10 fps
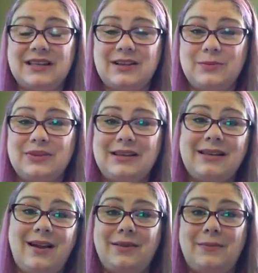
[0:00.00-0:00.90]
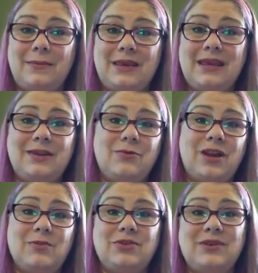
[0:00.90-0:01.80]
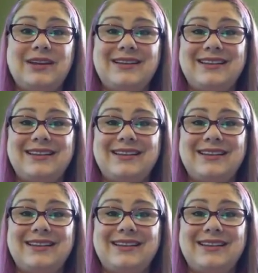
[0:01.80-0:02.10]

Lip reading: completely on me and what I'm doing.